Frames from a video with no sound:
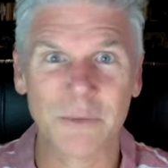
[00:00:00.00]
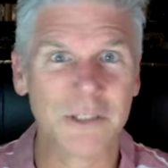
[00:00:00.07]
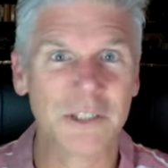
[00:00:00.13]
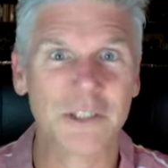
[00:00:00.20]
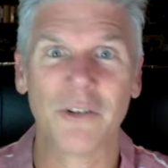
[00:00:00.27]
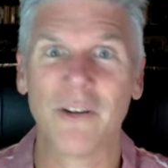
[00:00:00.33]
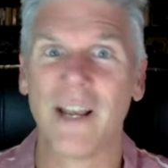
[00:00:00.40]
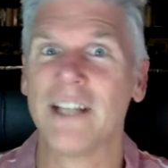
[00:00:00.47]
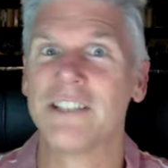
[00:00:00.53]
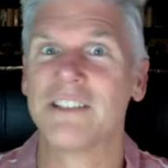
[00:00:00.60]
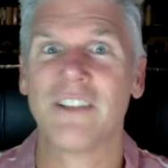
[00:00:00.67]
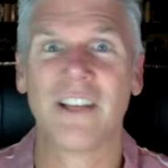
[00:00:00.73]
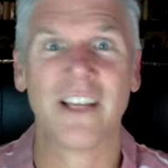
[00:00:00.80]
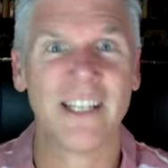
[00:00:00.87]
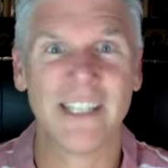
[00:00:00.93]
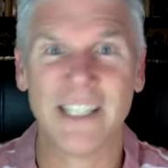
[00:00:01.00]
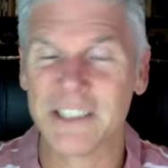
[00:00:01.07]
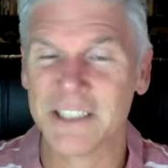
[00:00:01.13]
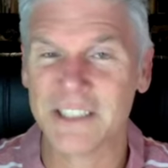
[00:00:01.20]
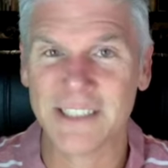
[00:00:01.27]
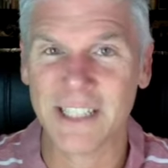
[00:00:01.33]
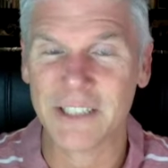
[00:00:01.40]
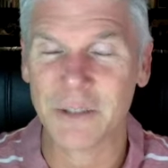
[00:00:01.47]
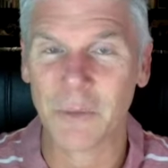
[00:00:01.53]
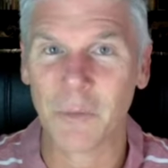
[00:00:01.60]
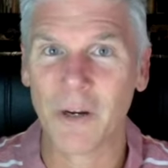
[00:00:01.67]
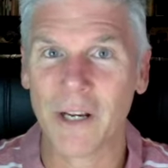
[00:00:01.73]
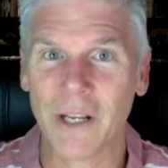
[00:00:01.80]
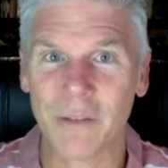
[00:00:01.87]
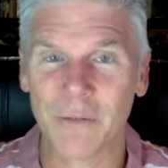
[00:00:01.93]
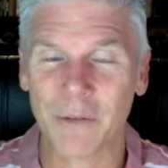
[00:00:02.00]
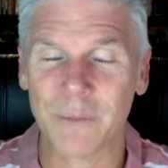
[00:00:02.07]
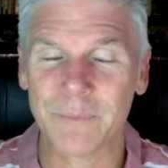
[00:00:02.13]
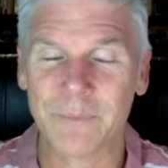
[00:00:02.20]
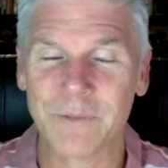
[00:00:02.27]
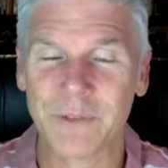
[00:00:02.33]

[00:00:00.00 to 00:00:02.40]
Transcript: which creates the conditions that you're working through.